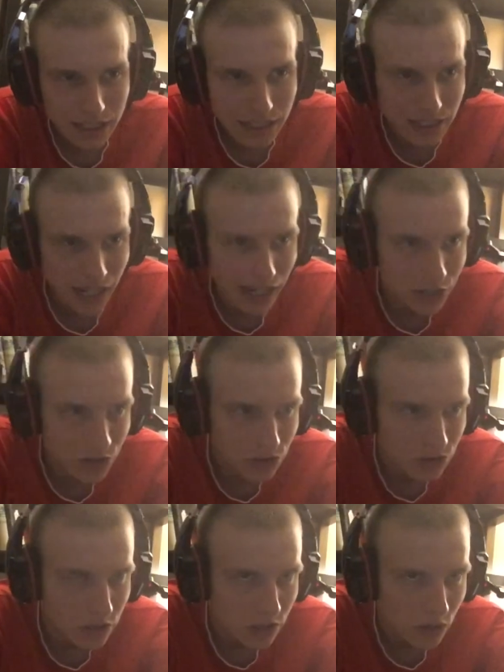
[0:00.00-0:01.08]
Dodgers,
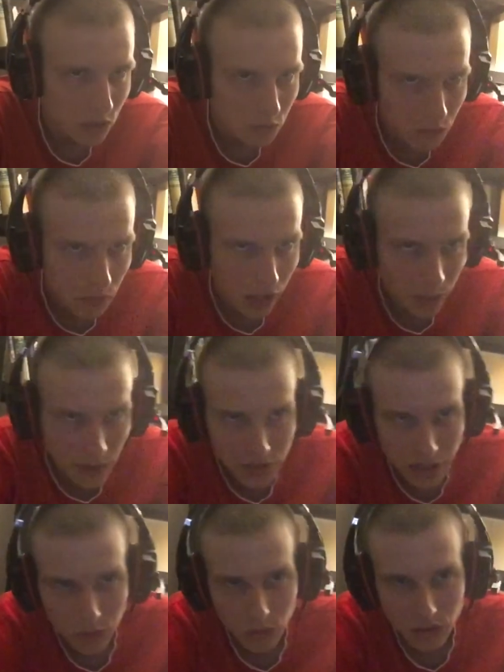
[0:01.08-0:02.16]
I'm going to say,
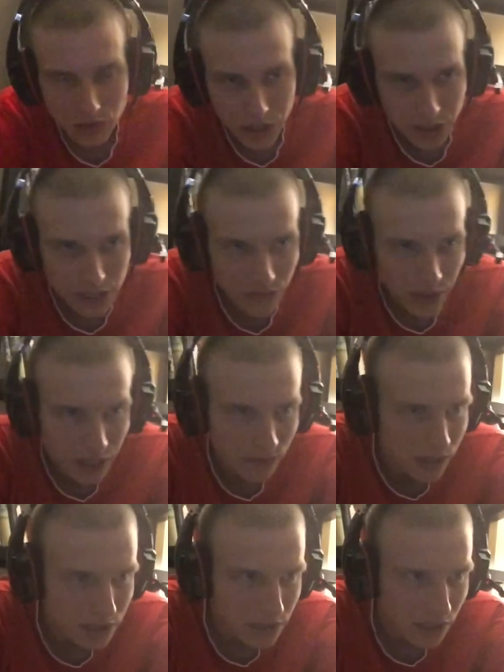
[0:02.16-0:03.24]
World Series
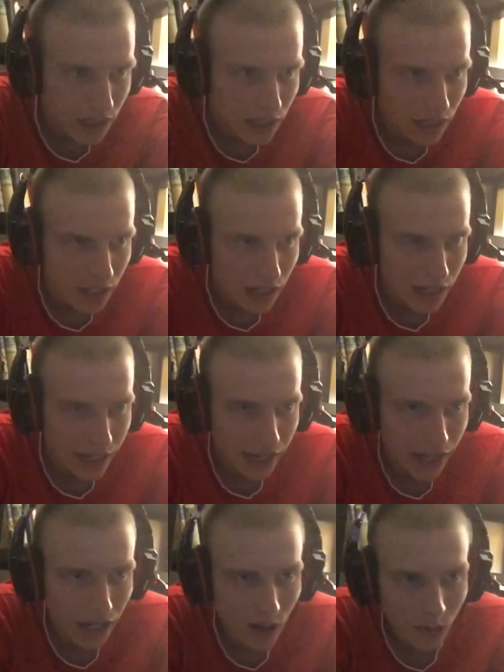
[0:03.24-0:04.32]
favorites, and
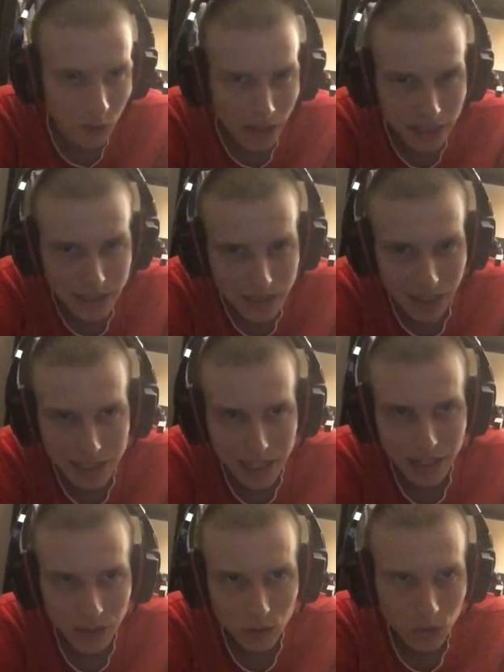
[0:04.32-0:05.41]
how the Red Sox
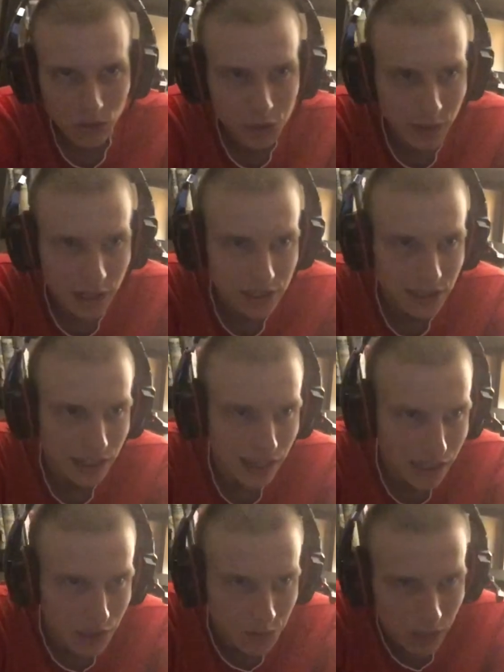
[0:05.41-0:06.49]
getting worse makes the
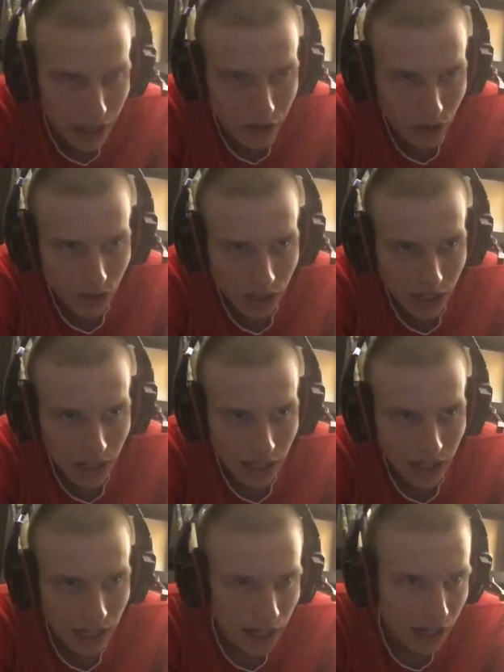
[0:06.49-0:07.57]
Yankees better,
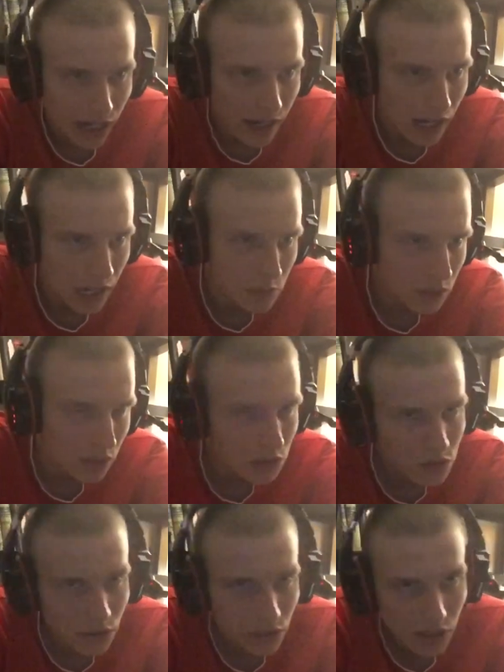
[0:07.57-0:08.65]
and
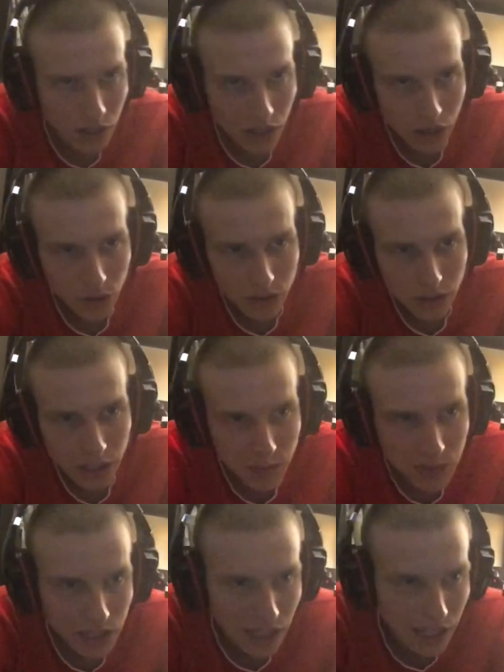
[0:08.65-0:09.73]
potentially other
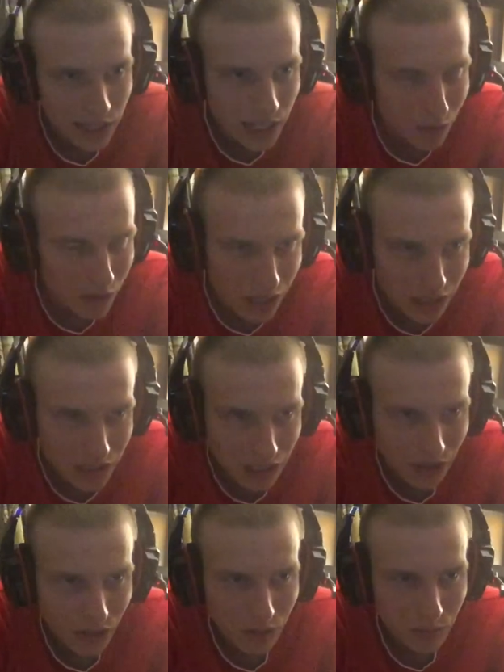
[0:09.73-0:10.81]
teams in that wild
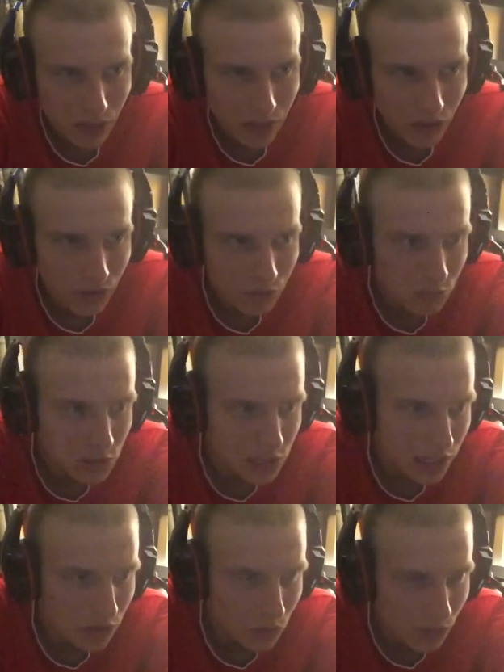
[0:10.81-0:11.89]
card hunt better. Say
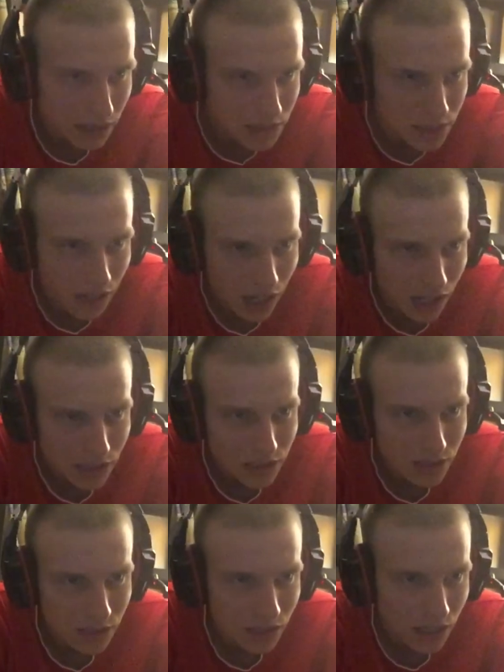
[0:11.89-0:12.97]
the White Sox,
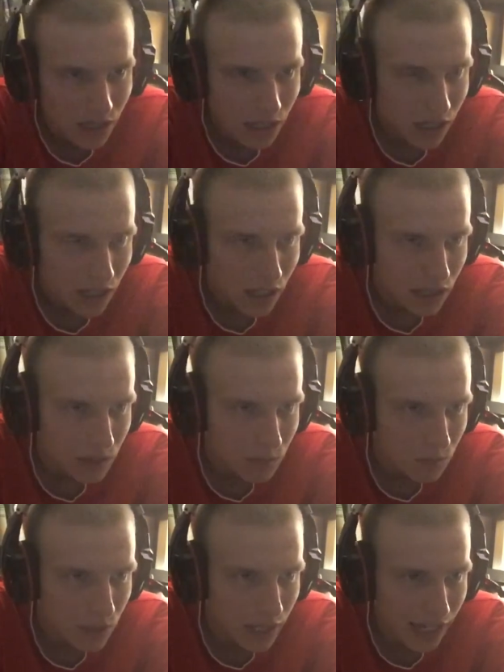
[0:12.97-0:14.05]

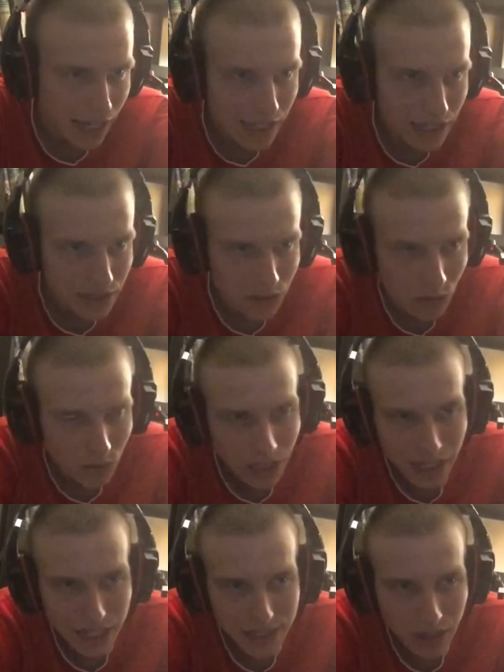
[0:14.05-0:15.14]
the A's, the
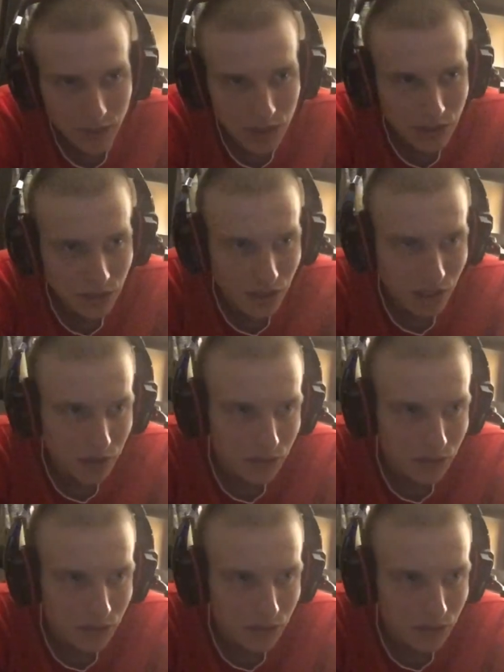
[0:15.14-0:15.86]
Rays, obviously.